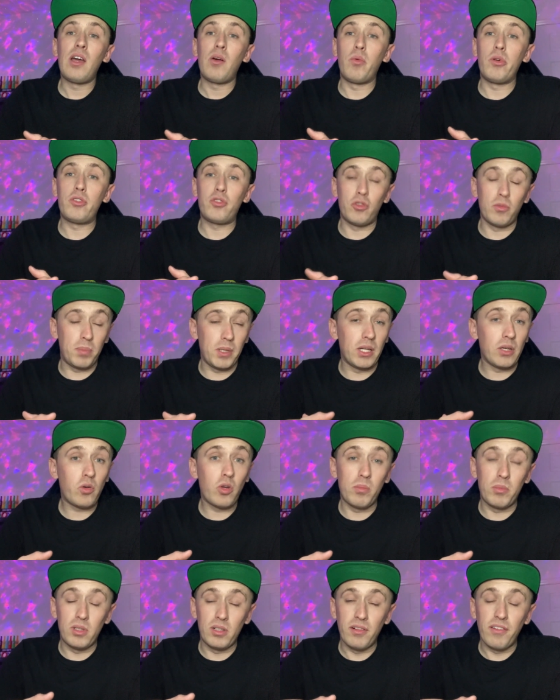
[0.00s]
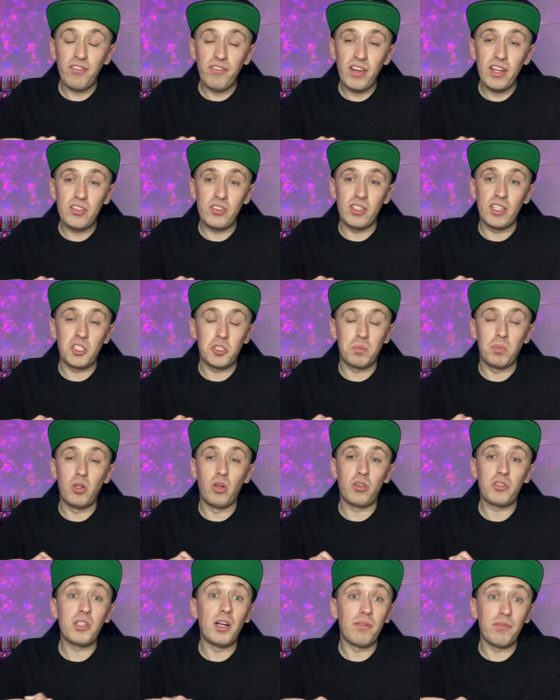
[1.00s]
which should be a criminal offence and they should be
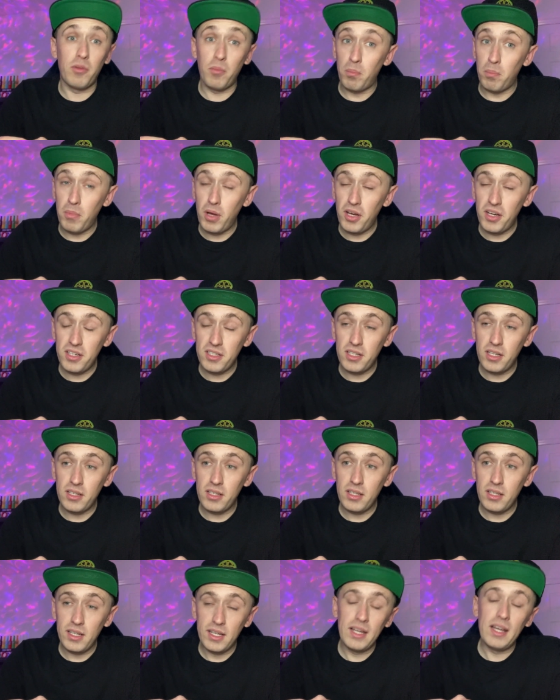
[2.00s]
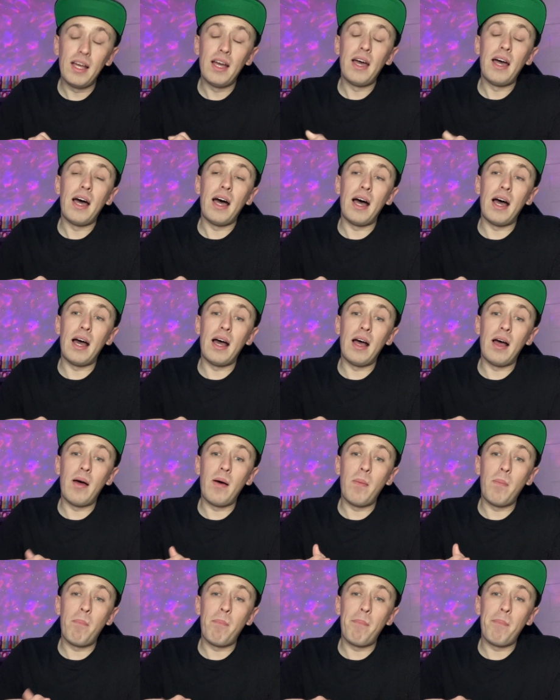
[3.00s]
locked up for murder.
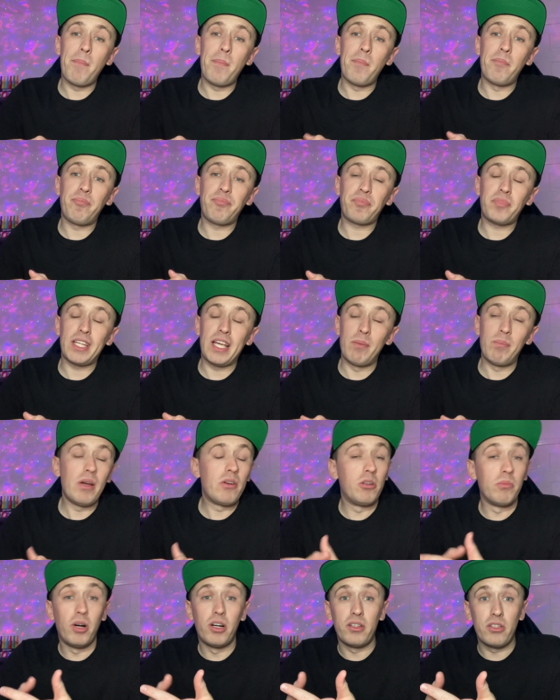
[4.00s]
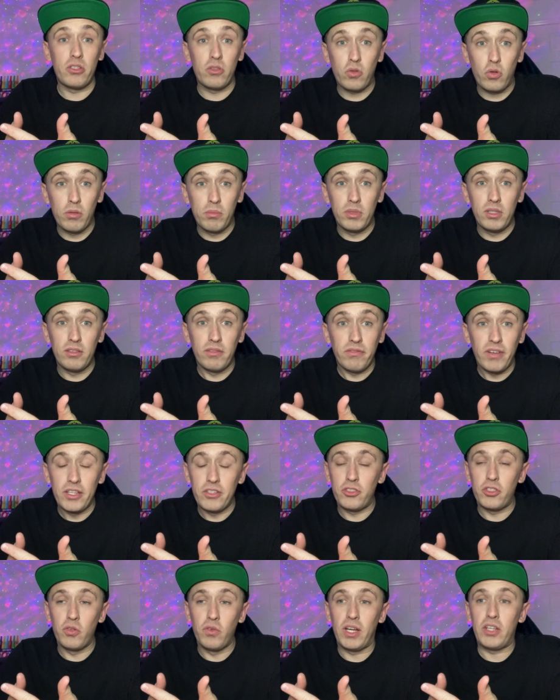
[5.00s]
Um, and bear in mind, it's a criminal
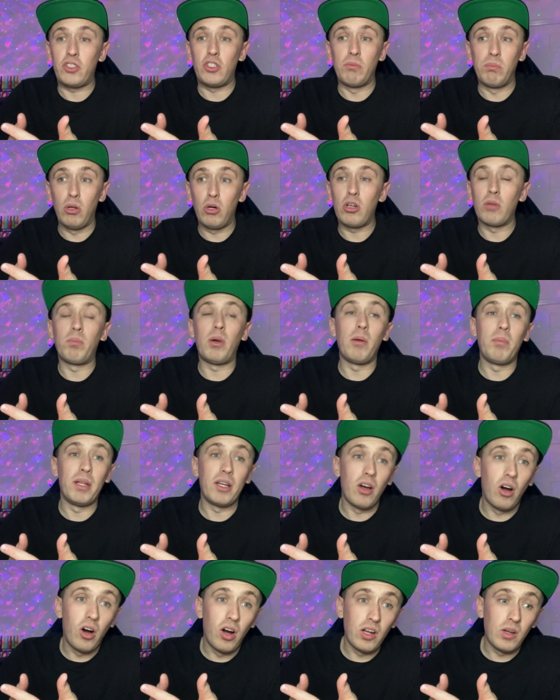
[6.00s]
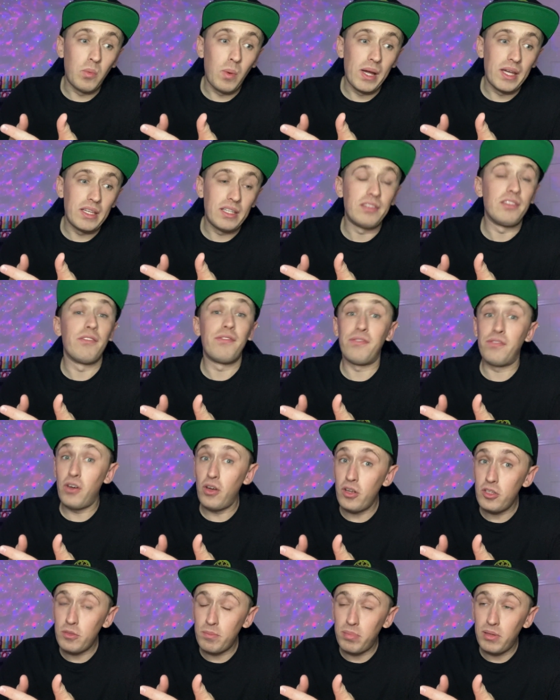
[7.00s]
offence to actually block a public highway in the
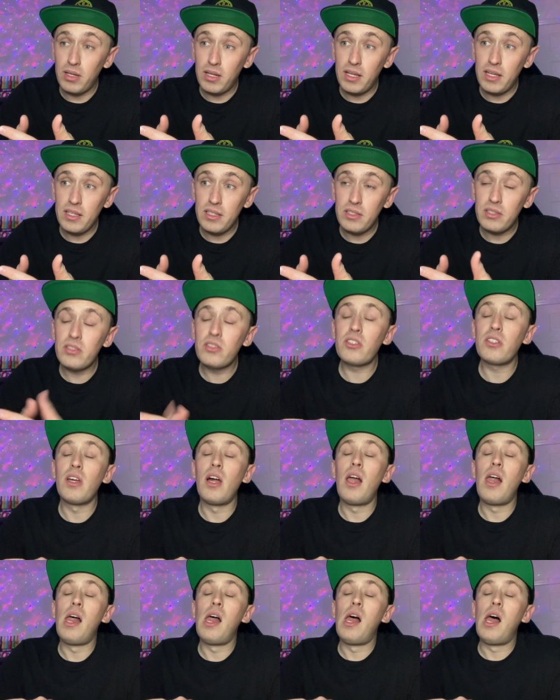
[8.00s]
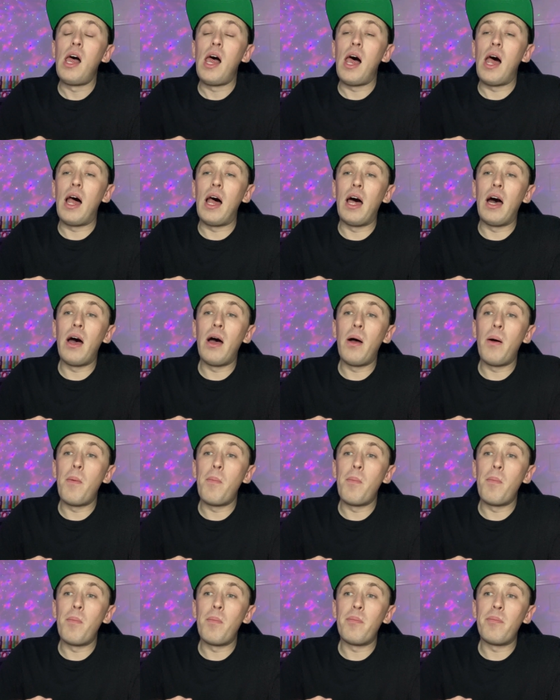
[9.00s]
first place.
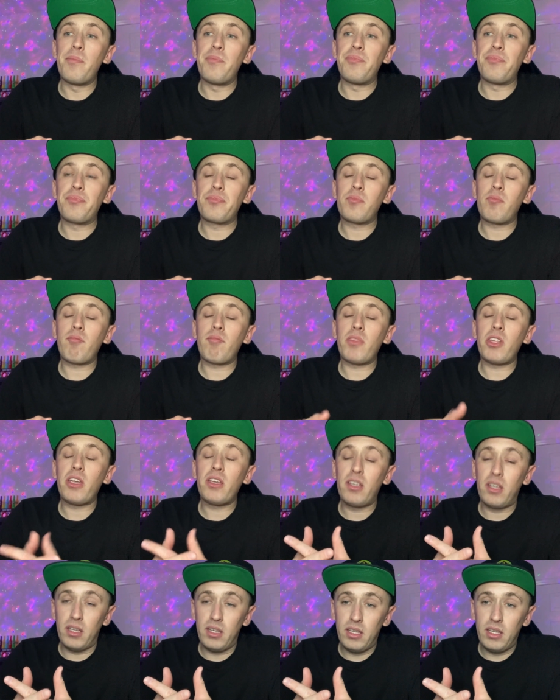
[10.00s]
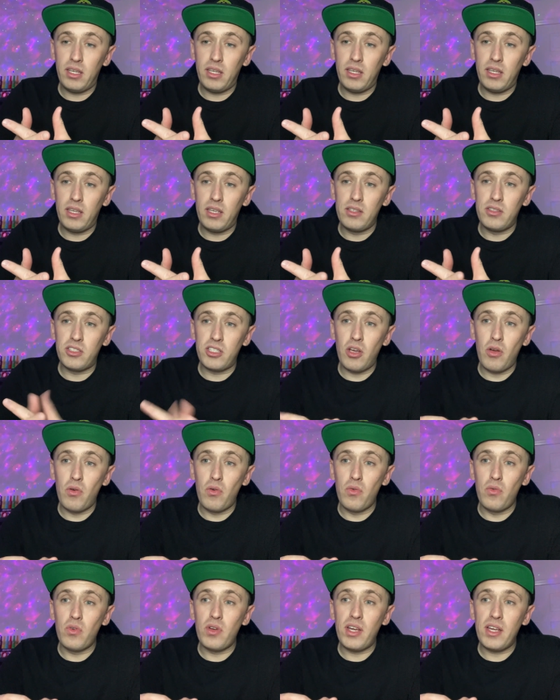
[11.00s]
Um,
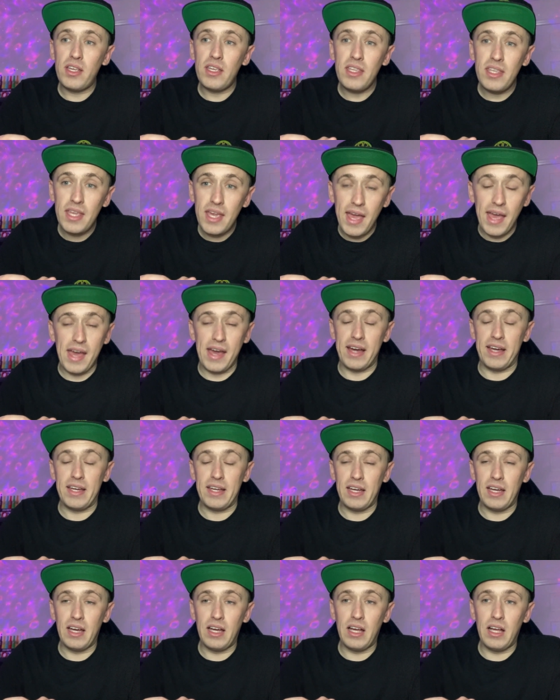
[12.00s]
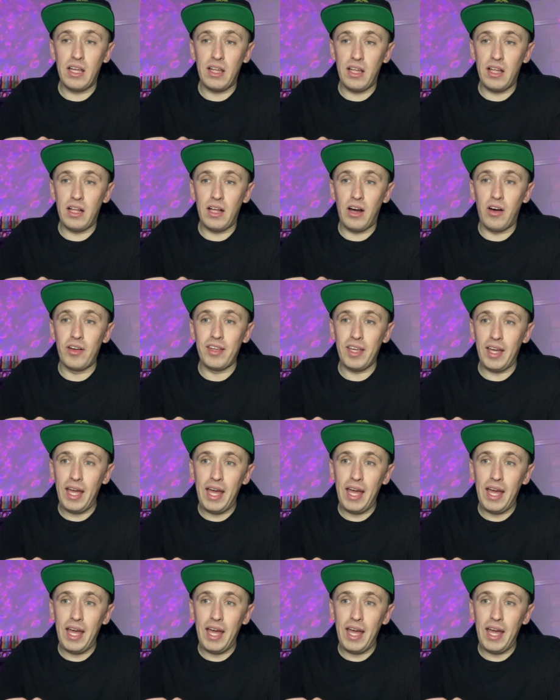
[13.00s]
so, yeah, I